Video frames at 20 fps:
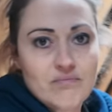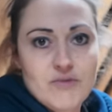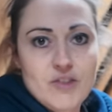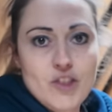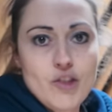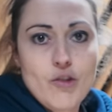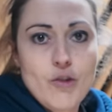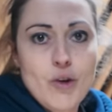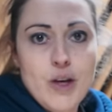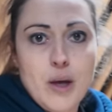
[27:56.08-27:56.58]

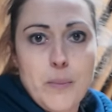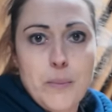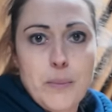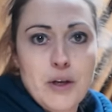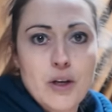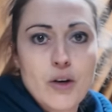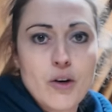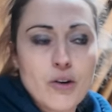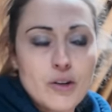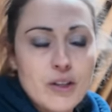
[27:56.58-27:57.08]
screwing a
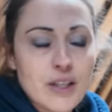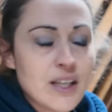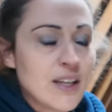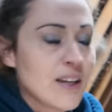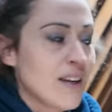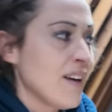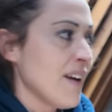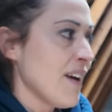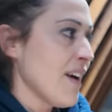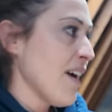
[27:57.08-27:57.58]
plug.
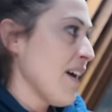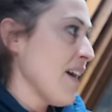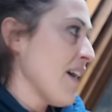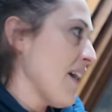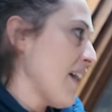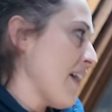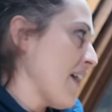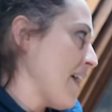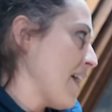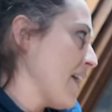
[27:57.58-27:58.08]

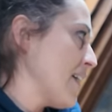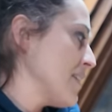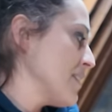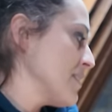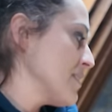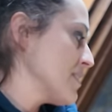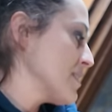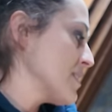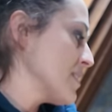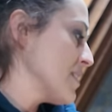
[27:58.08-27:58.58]

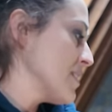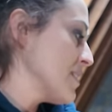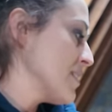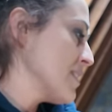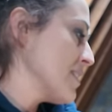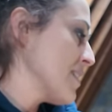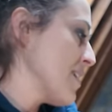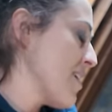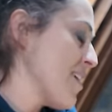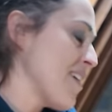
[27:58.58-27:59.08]
And uh,
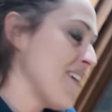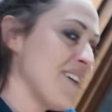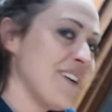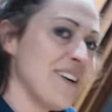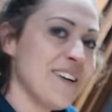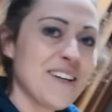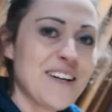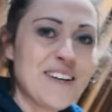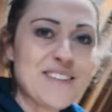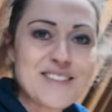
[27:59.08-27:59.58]

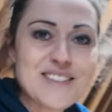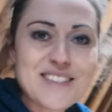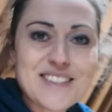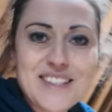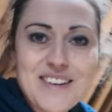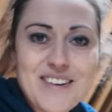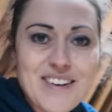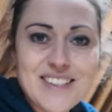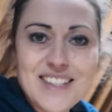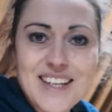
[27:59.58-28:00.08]
oh, I'm just
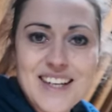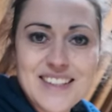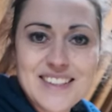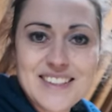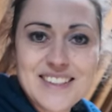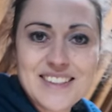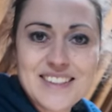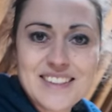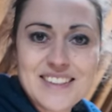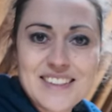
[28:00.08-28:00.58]
so
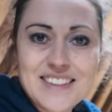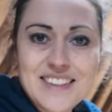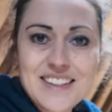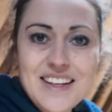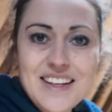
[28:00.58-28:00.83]
excited.